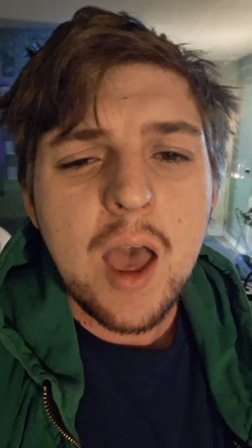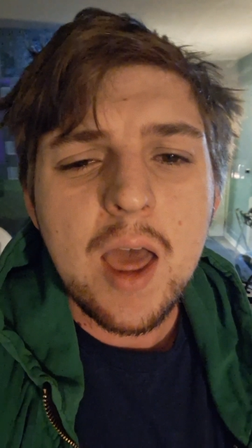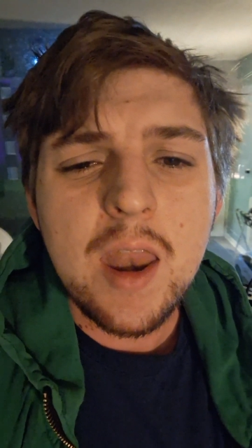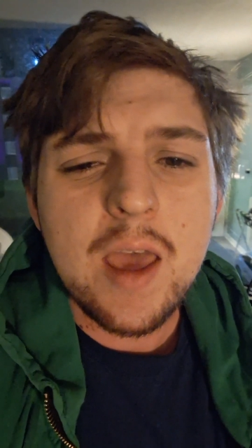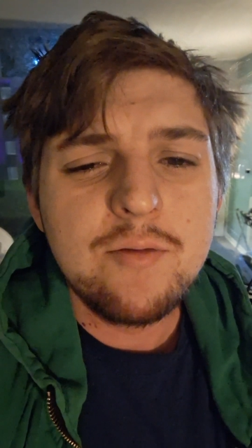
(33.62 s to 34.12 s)

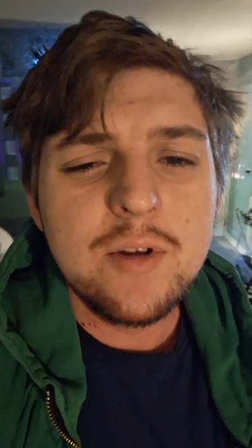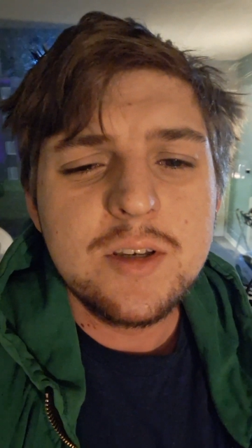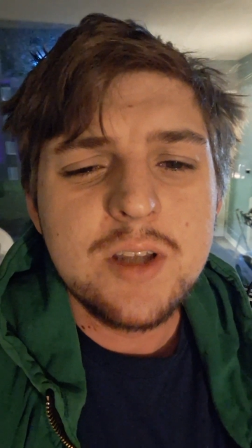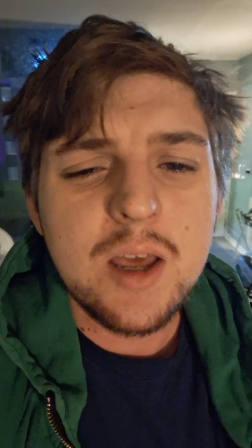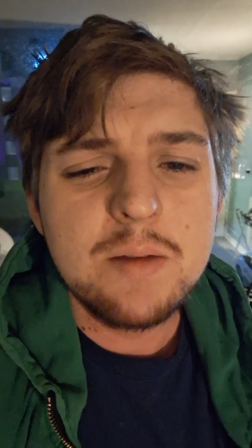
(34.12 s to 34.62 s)
And every
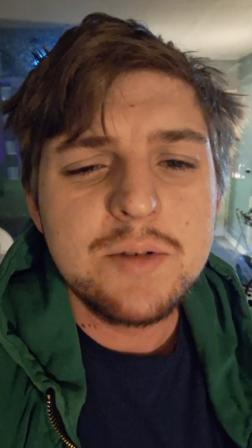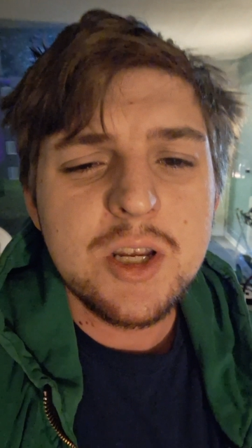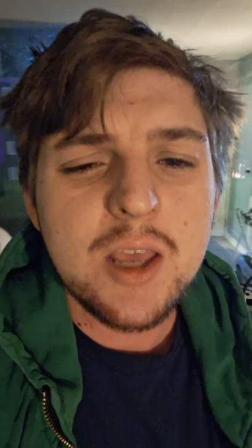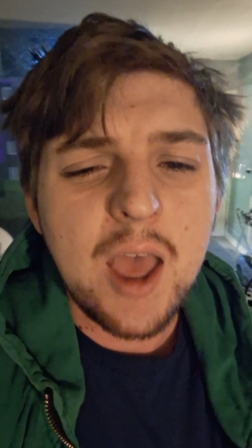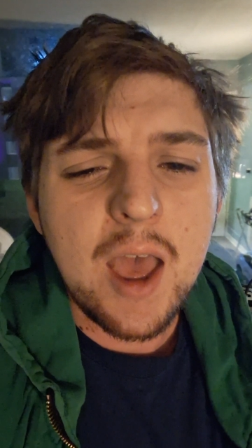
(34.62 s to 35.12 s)
time
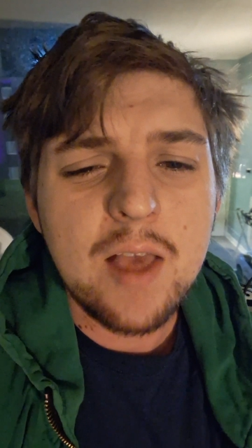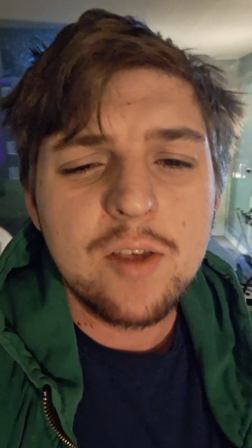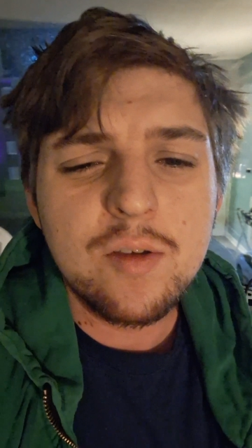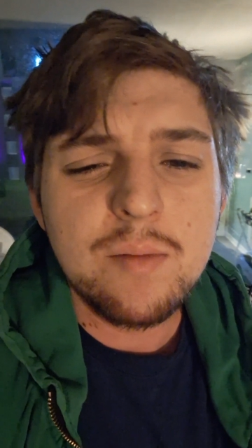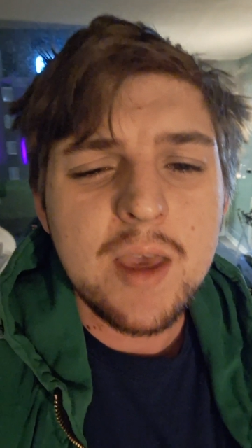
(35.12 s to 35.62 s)
she
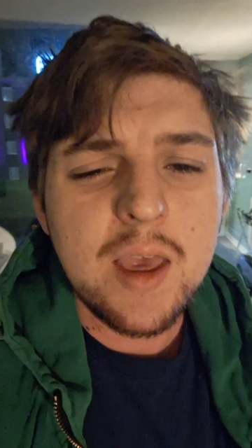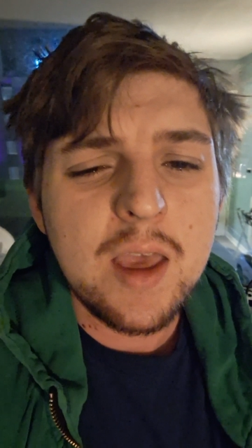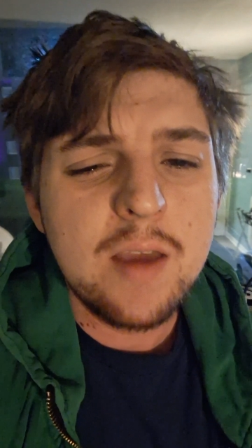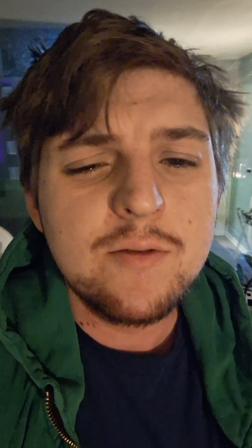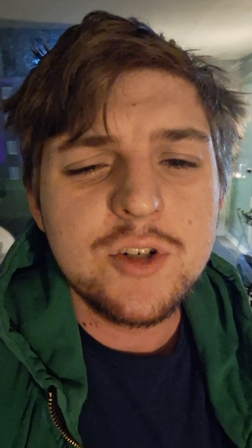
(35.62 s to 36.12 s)
asks me
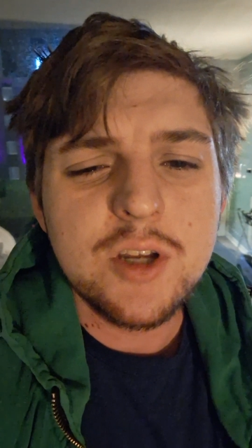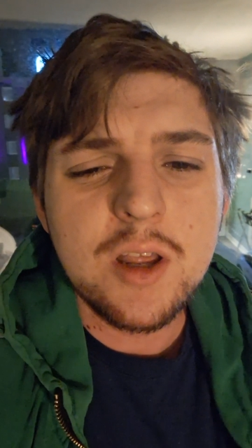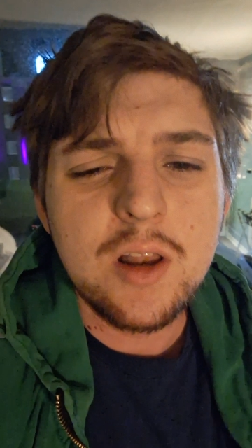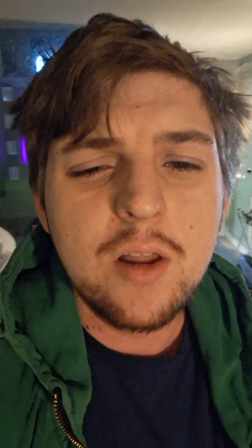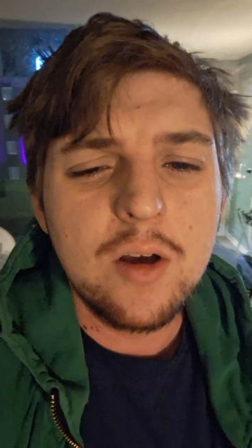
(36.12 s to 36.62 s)
if she
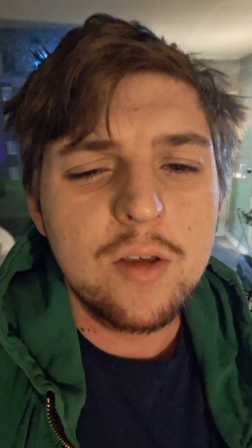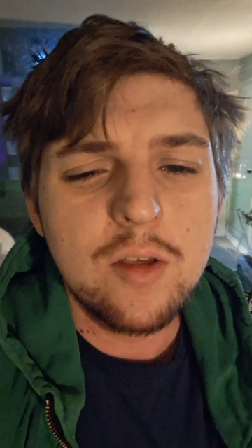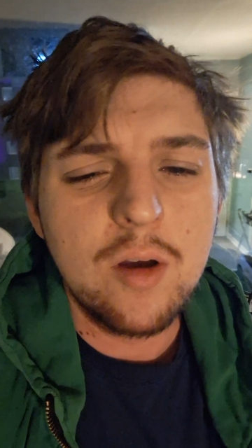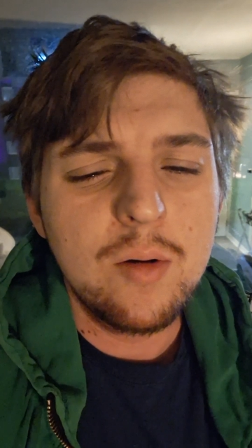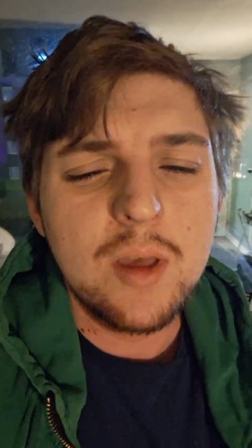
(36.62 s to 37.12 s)
looks
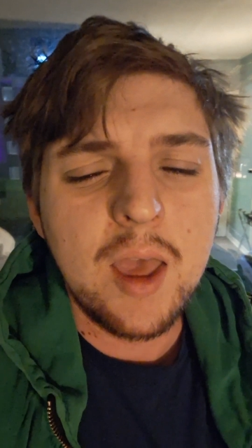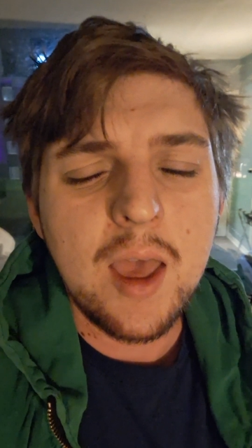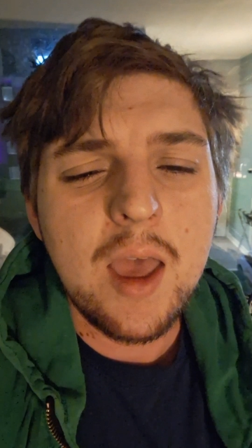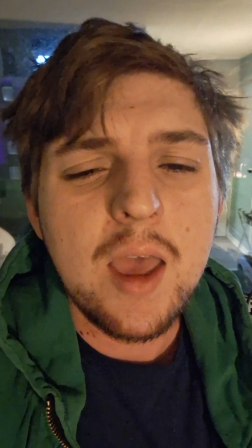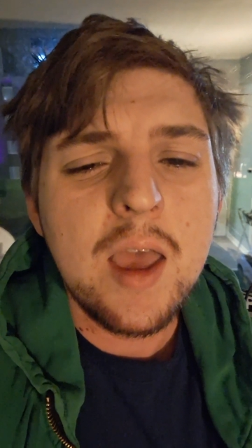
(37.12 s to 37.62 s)

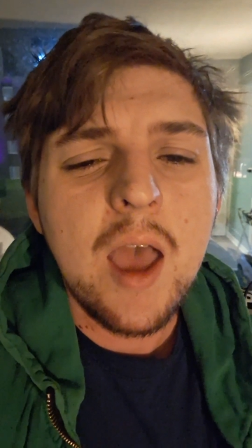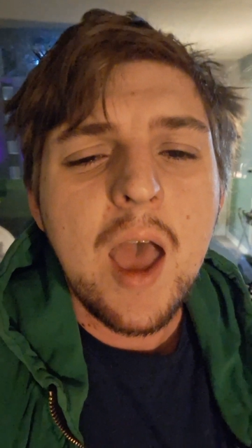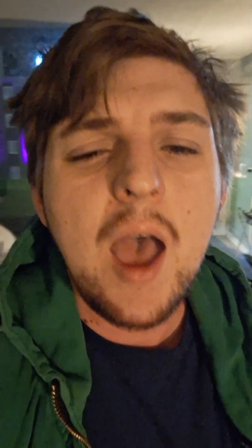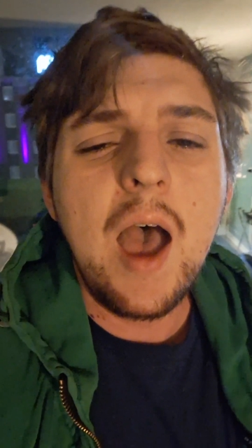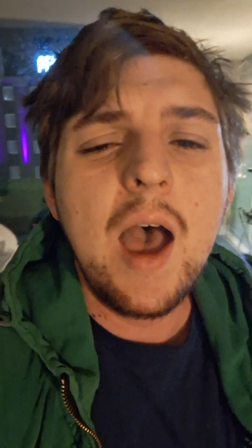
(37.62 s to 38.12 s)
okay,
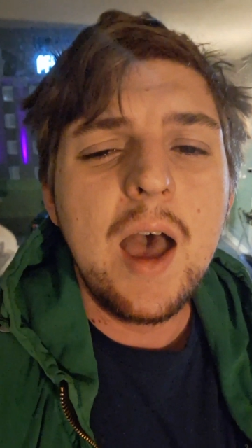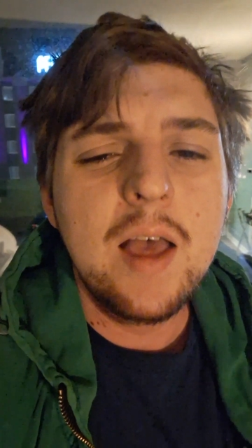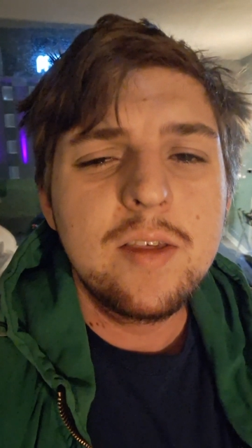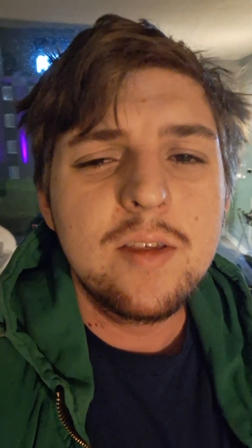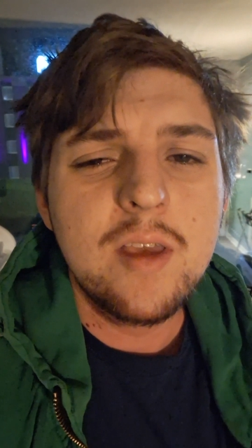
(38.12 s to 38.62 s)

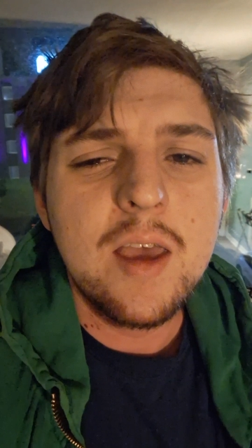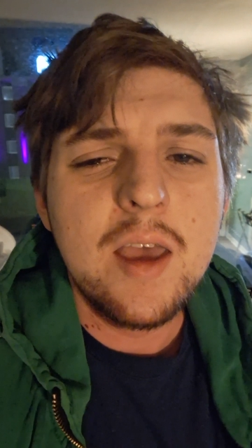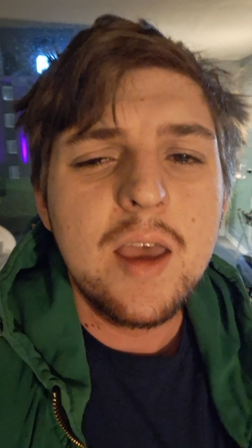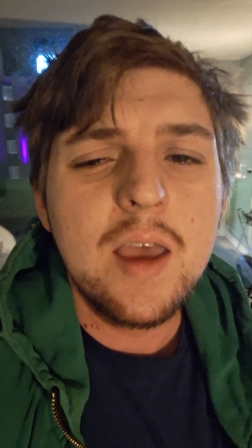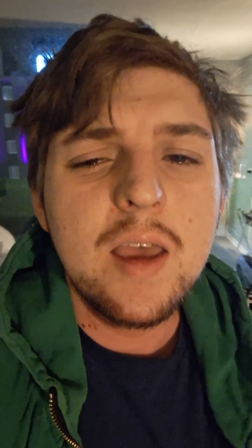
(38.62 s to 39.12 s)
I
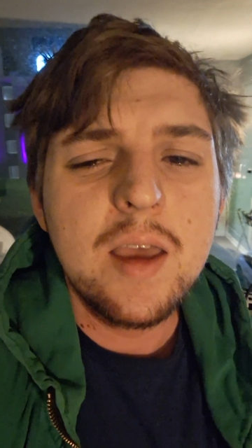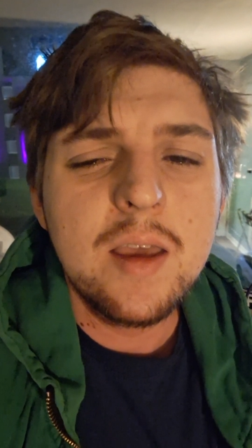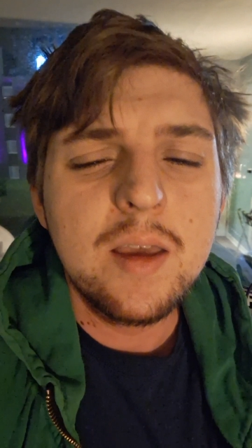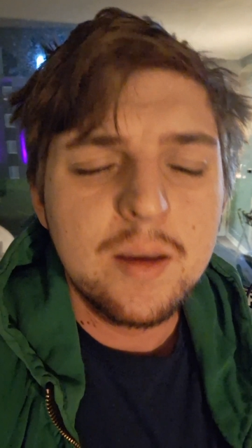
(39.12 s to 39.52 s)
say,